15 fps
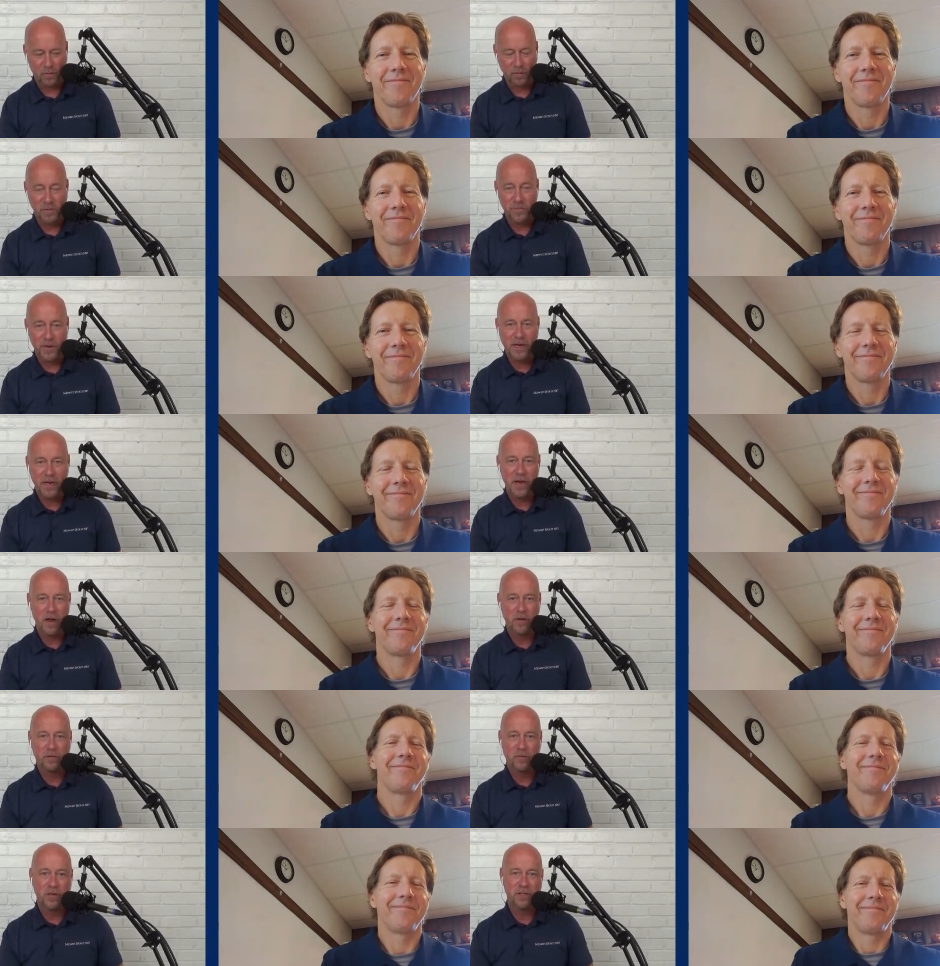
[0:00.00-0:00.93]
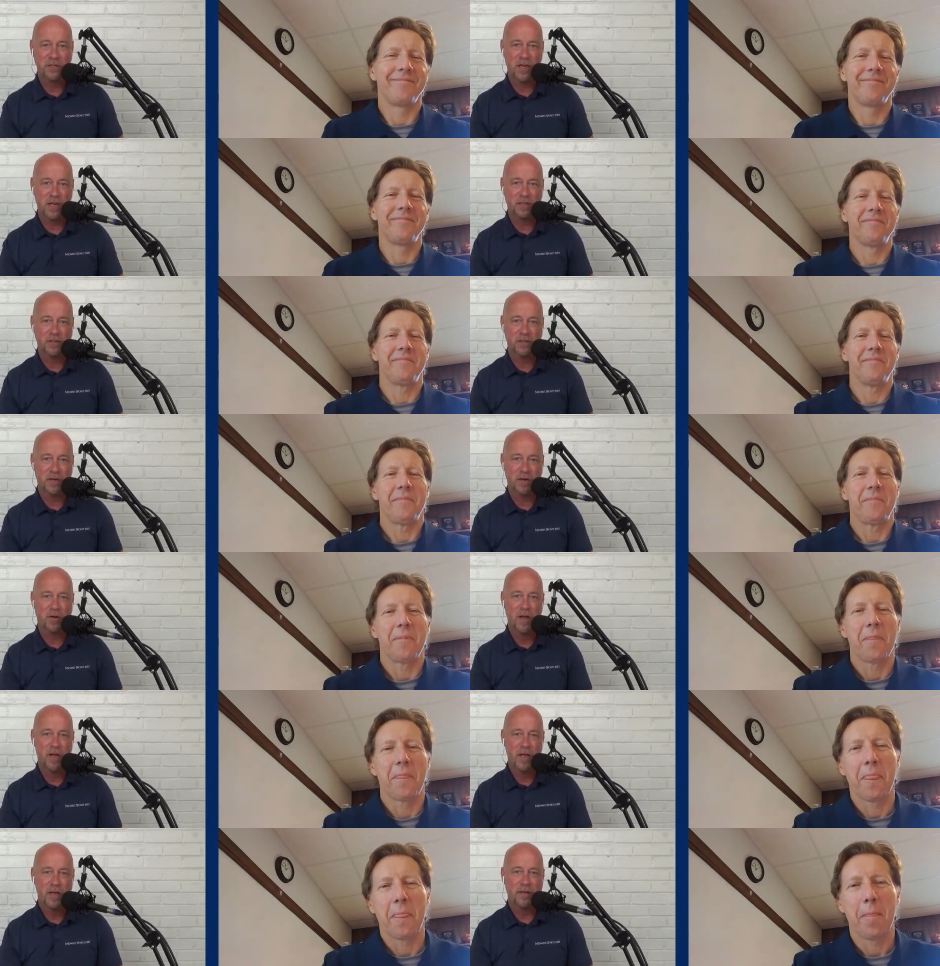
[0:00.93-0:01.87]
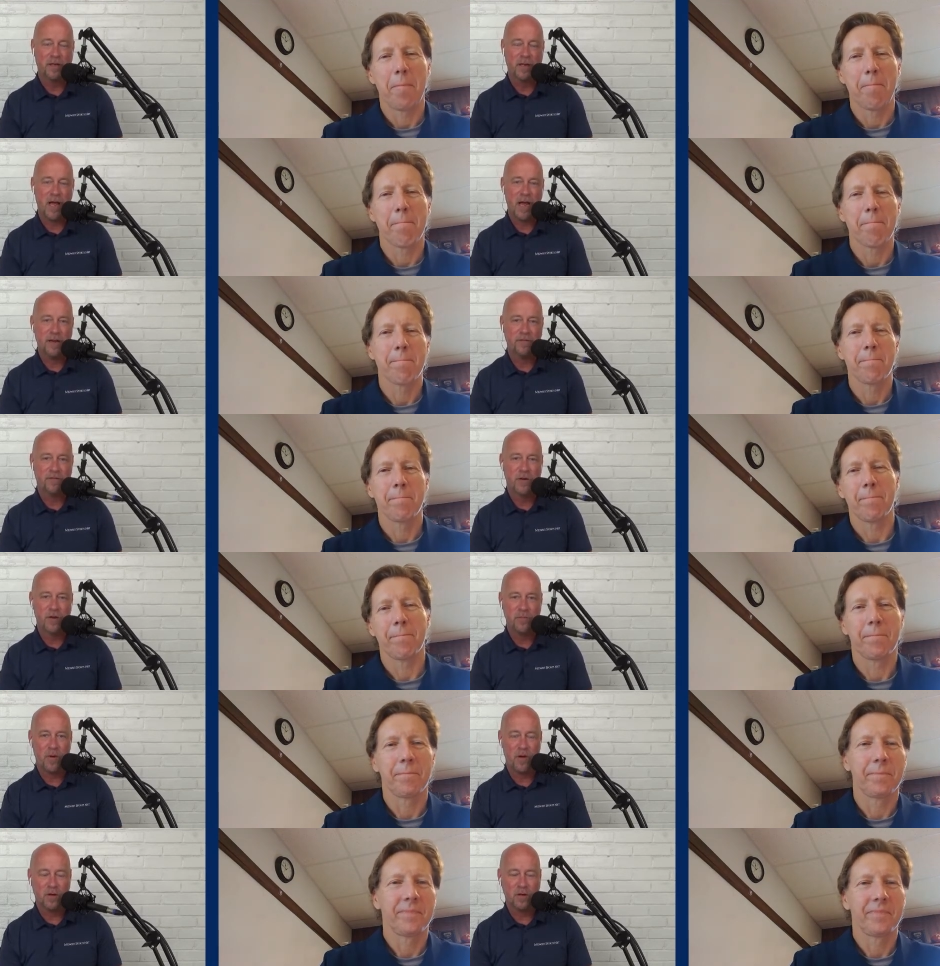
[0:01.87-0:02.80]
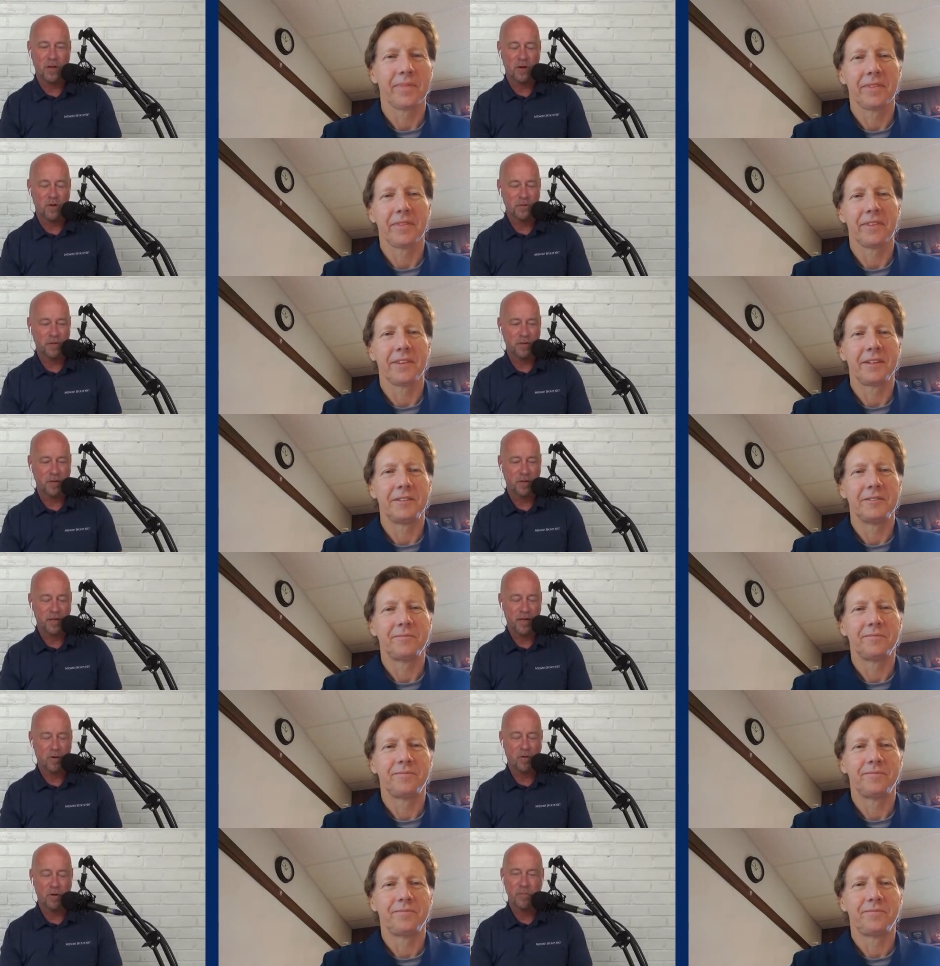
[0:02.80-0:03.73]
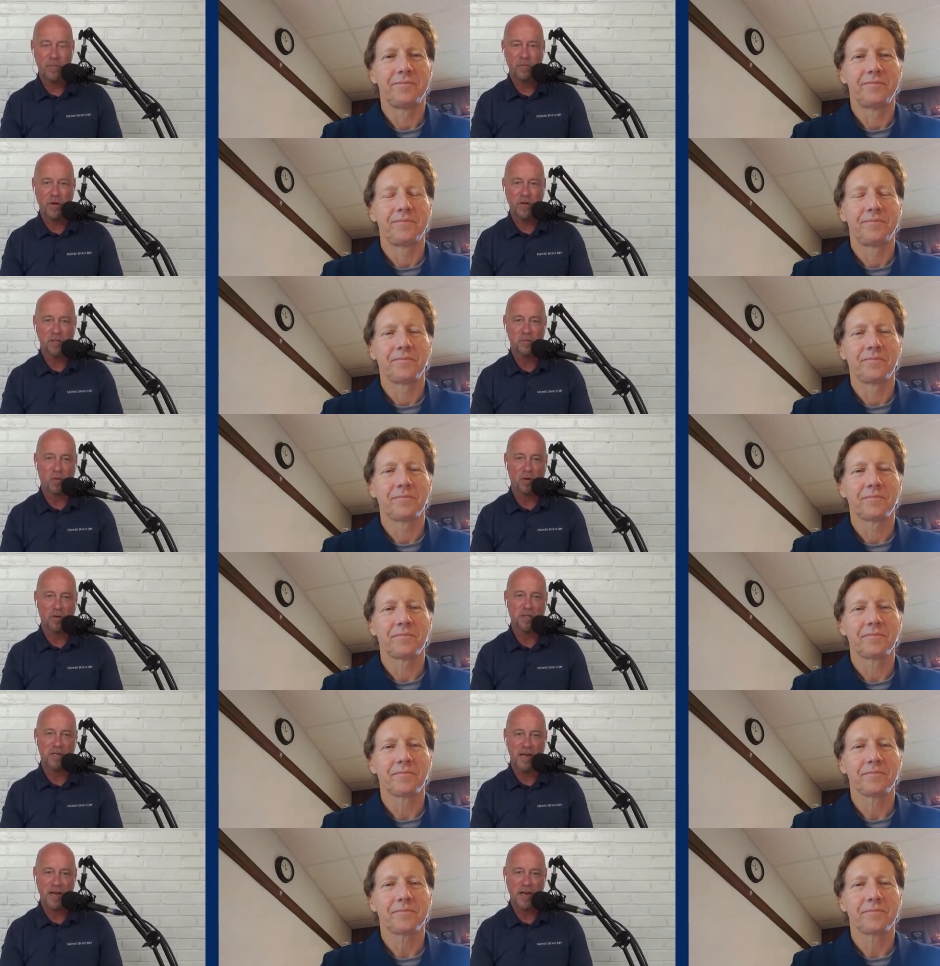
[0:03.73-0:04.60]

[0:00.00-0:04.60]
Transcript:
Speaker 1: We're speaking now with Chris Douglas here, the Lyon football coach uh, here on Midwest Sports Net.